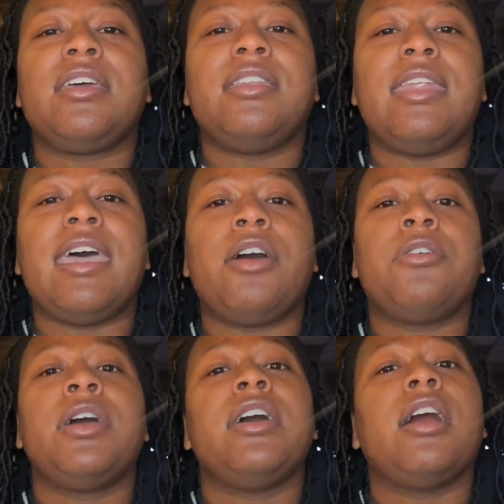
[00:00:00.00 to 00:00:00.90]
Now,
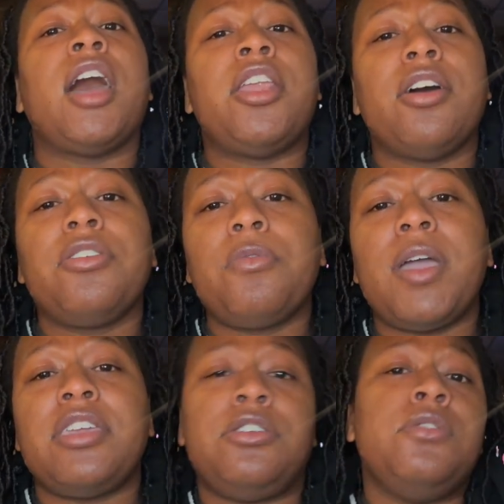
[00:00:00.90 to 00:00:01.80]
another
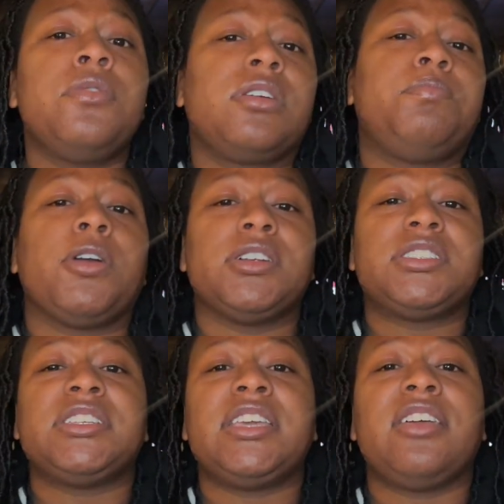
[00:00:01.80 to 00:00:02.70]
way you could
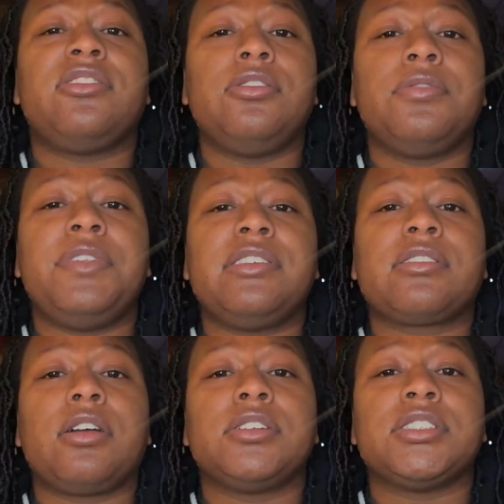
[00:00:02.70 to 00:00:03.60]
personally get 2 of these
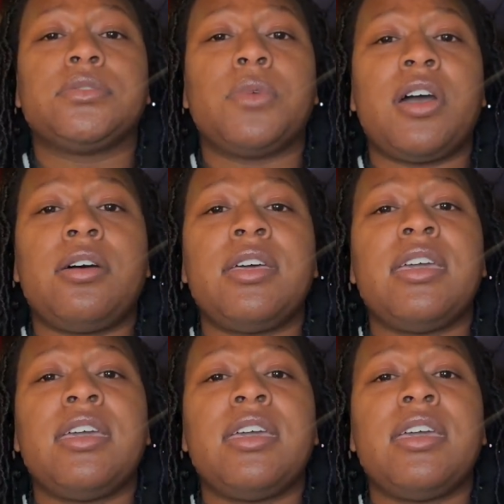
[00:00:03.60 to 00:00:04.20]
cards as well